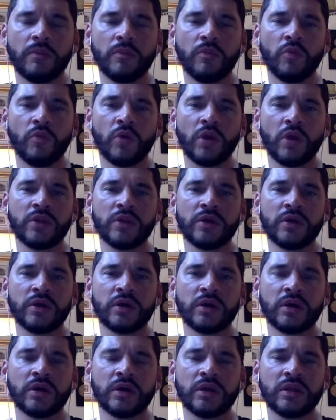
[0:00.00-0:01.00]
What are
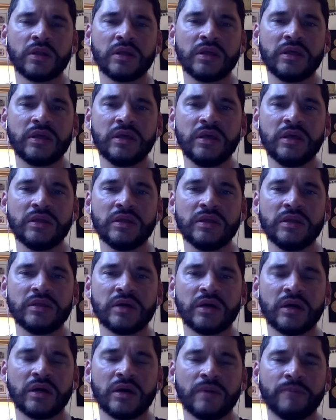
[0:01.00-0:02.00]
the key
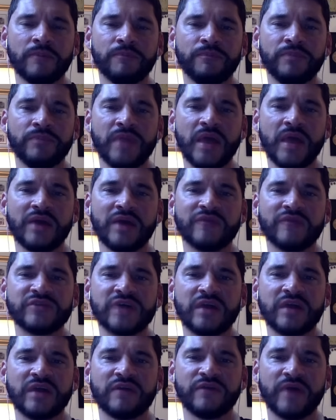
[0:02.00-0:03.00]
negative
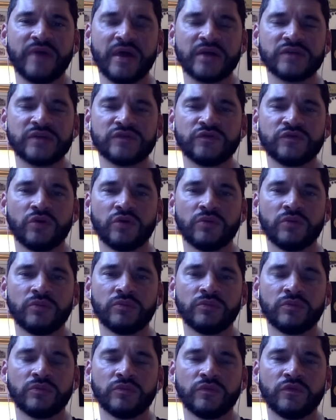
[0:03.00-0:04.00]
side effects from
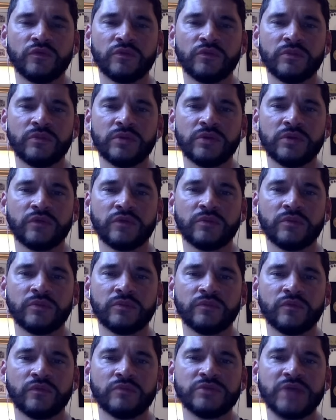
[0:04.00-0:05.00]

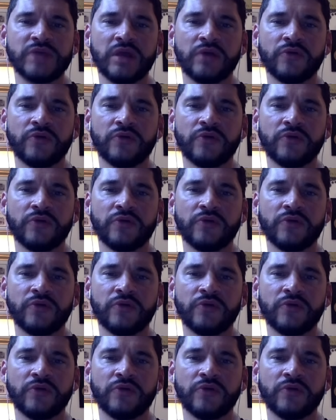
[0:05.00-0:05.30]
taking